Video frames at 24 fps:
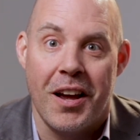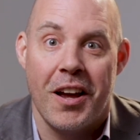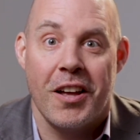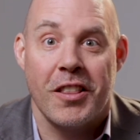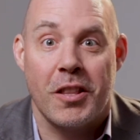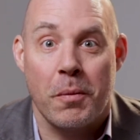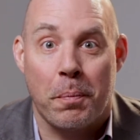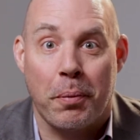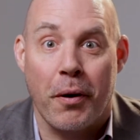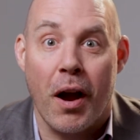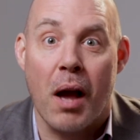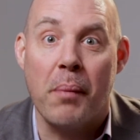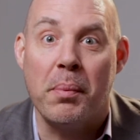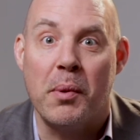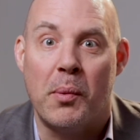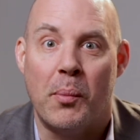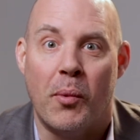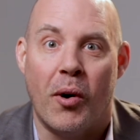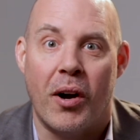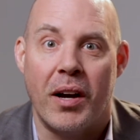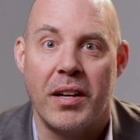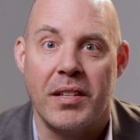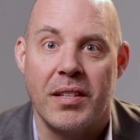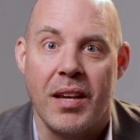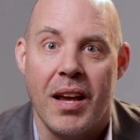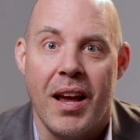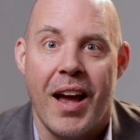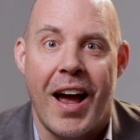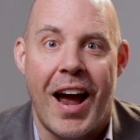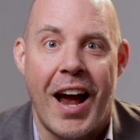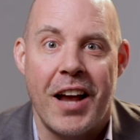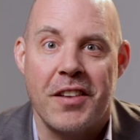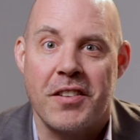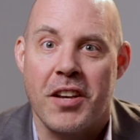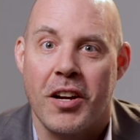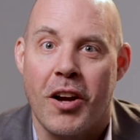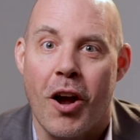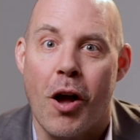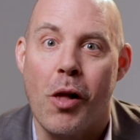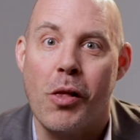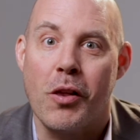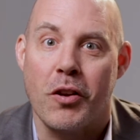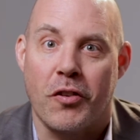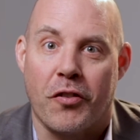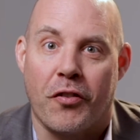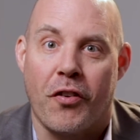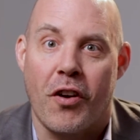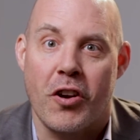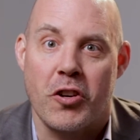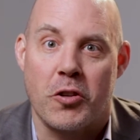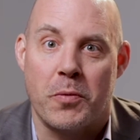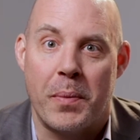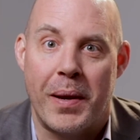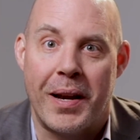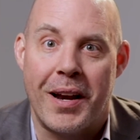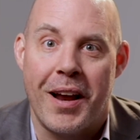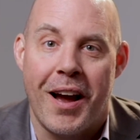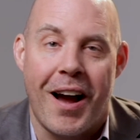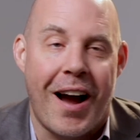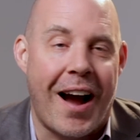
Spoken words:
The problem was, as a college freshman,